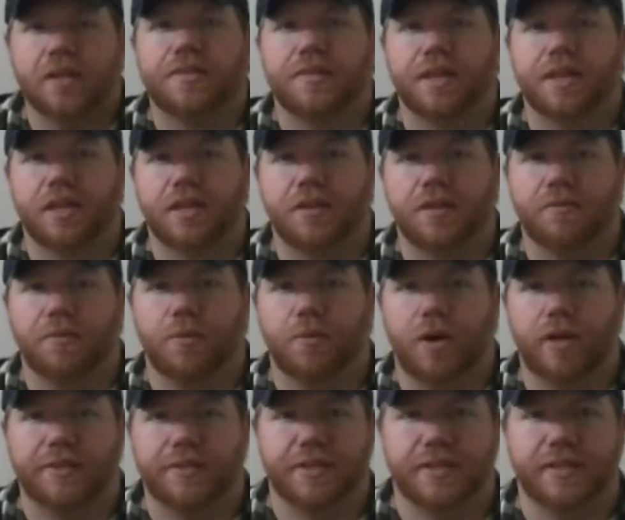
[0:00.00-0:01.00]
Thank you for
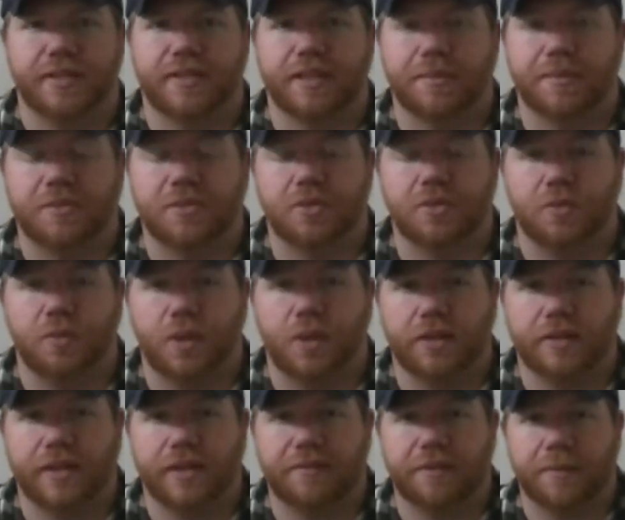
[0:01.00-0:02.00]
watching this episode of
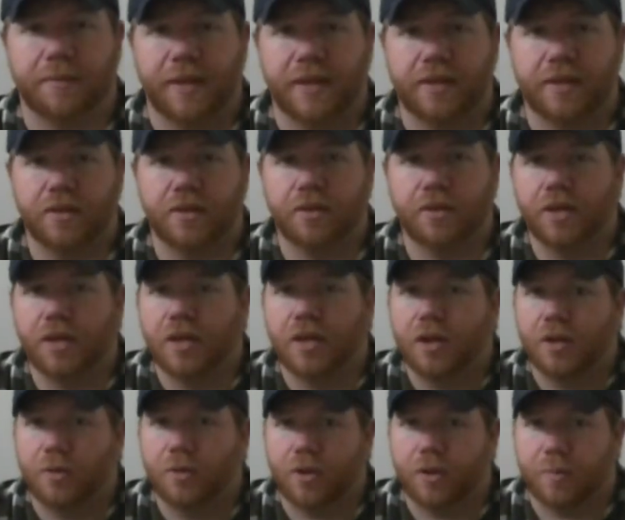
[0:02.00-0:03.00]
Wildlife Commando.
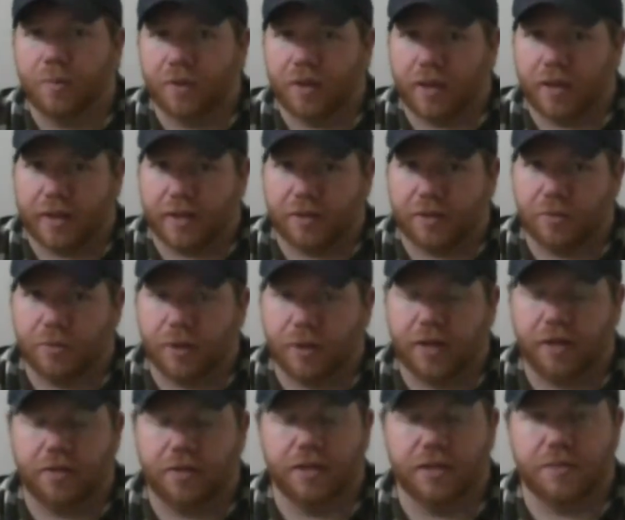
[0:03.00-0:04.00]
We hope y'all had a
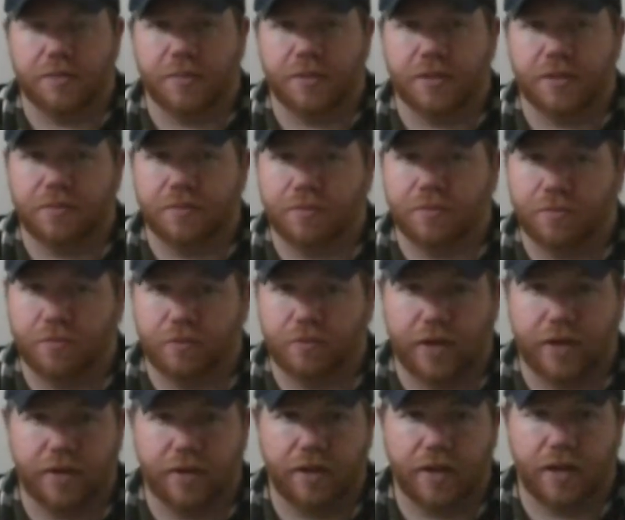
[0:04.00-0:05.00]
great Christmas,
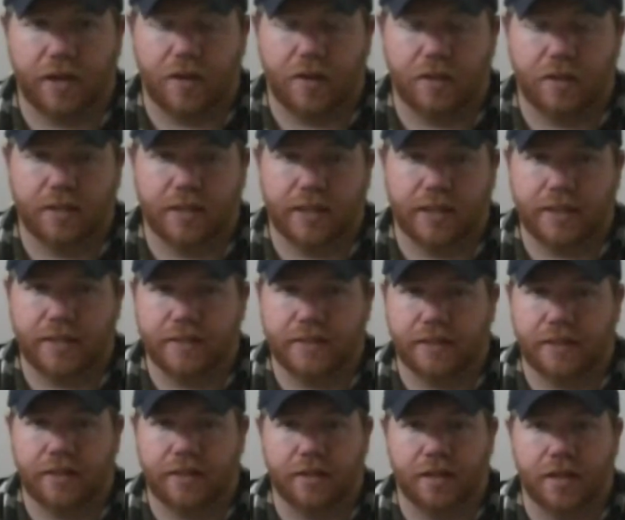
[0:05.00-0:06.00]
very great holidays,
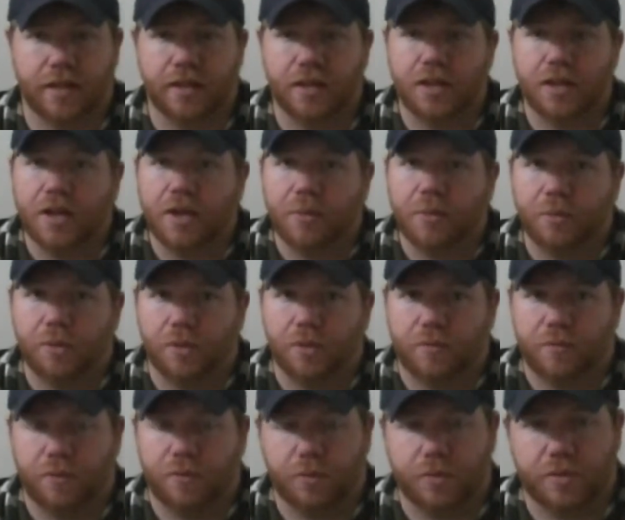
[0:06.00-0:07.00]
and we
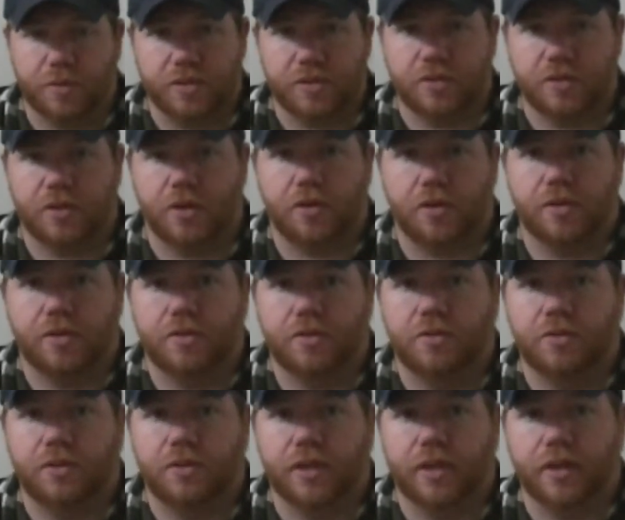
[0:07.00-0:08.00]
look forward to the start of the
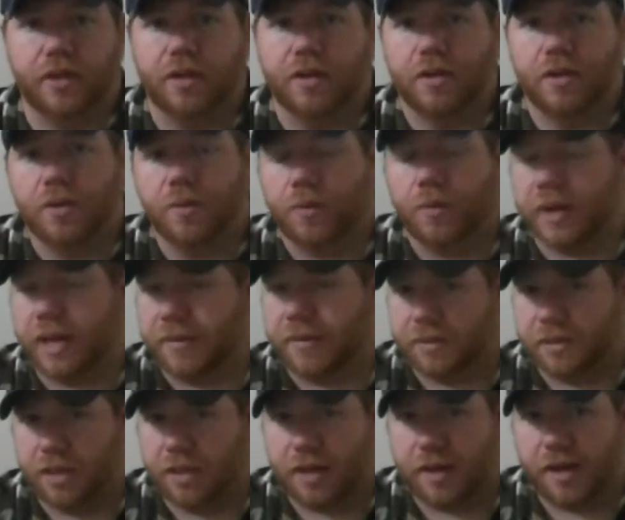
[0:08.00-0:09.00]
new year. We're going to
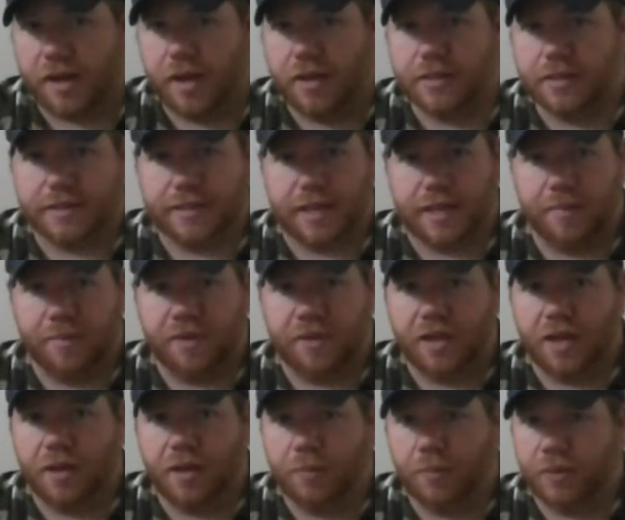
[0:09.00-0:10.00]
have a lot of hunts coming
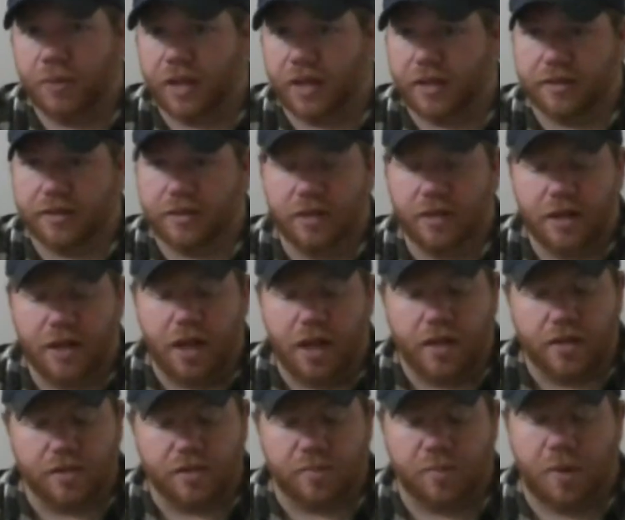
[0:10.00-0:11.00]
up. We got
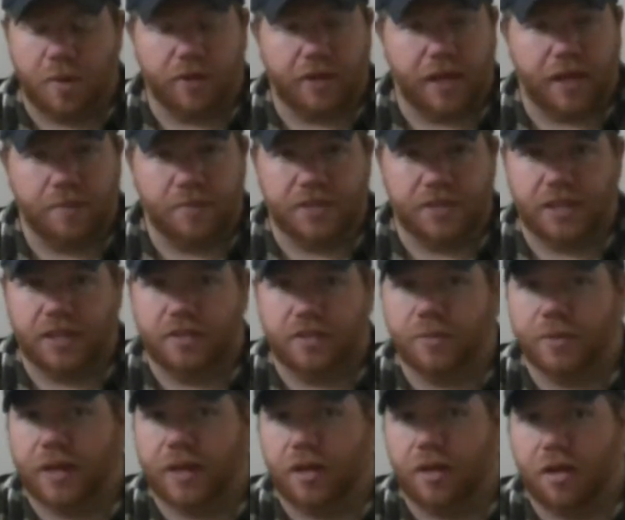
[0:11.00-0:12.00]
small game season,
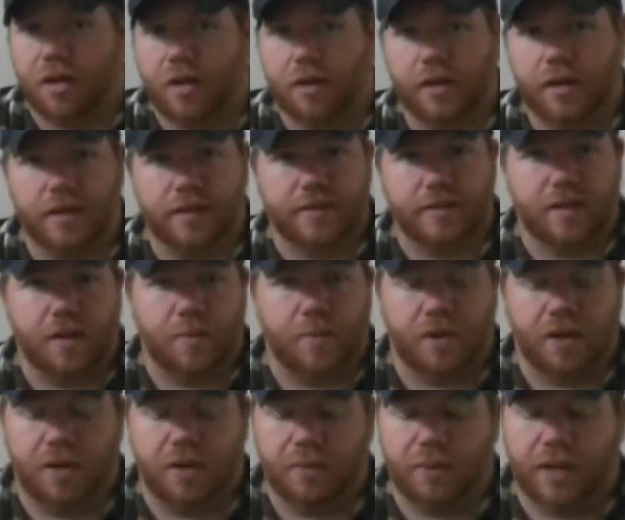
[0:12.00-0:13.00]
we got hog hunts
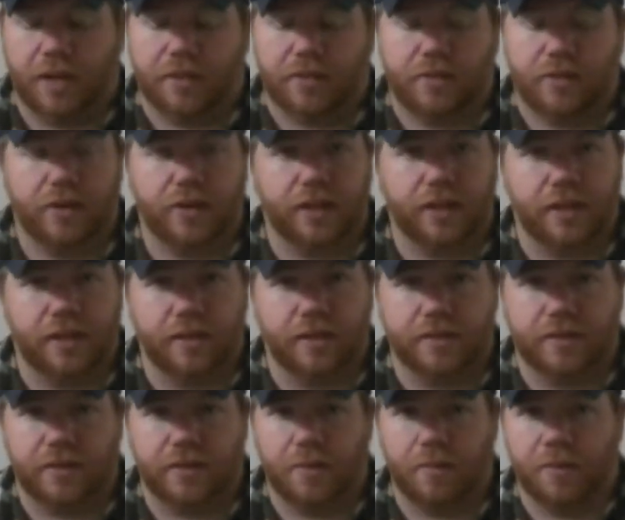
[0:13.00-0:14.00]
coming up, we got turkey
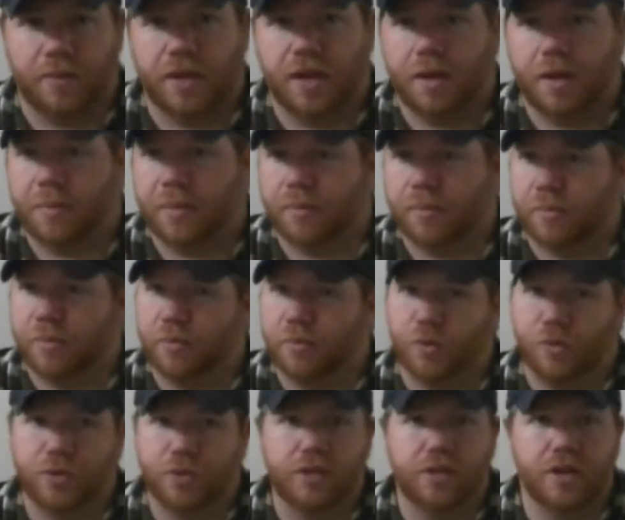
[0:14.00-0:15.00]
hunts coming up, and
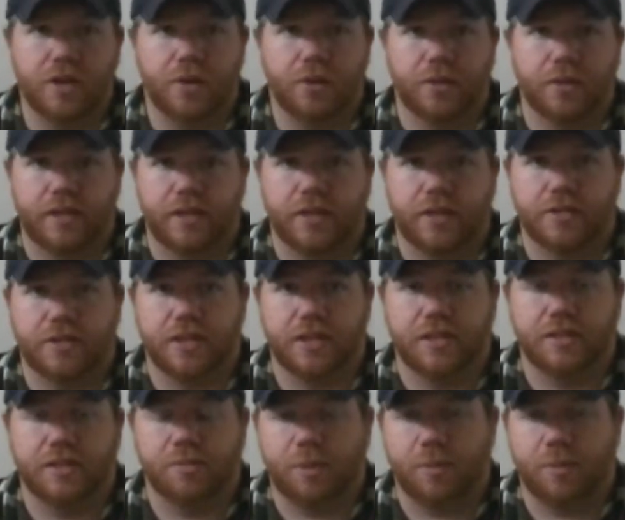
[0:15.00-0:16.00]
before you know it, deer
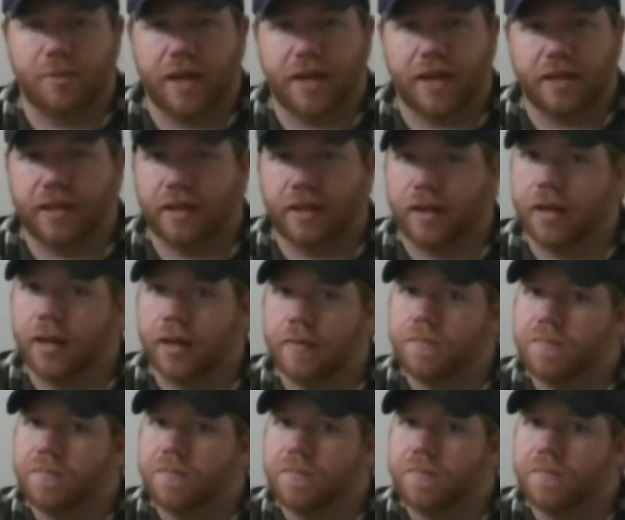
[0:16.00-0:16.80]
season will be back here.